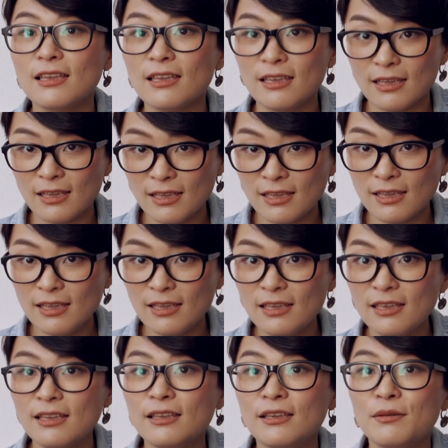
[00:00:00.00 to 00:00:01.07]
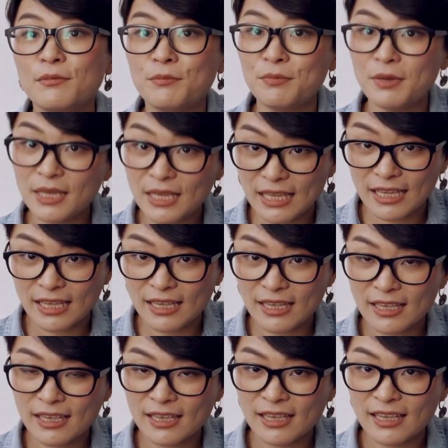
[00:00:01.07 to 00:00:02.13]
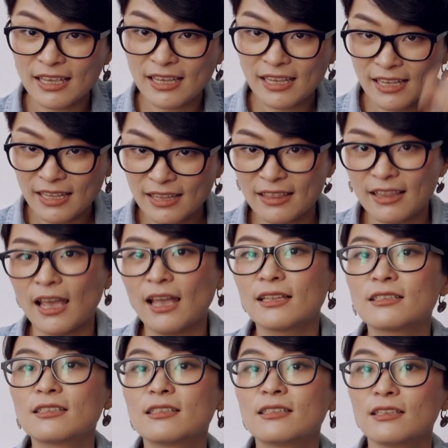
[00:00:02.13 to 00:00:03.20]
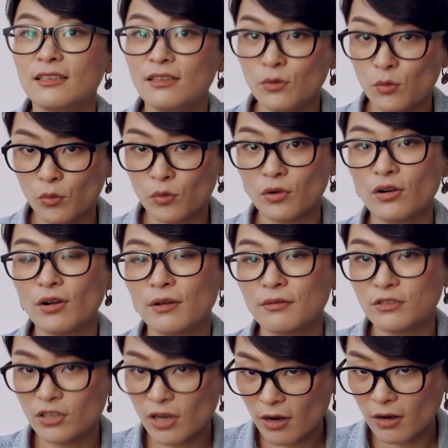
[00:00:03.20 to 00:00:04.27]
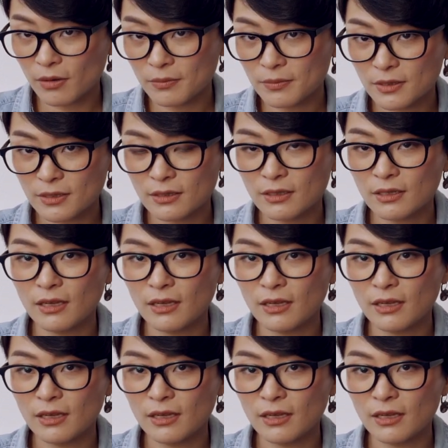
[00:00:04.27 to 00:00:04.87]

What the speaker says: E, B. That's the order of sharps.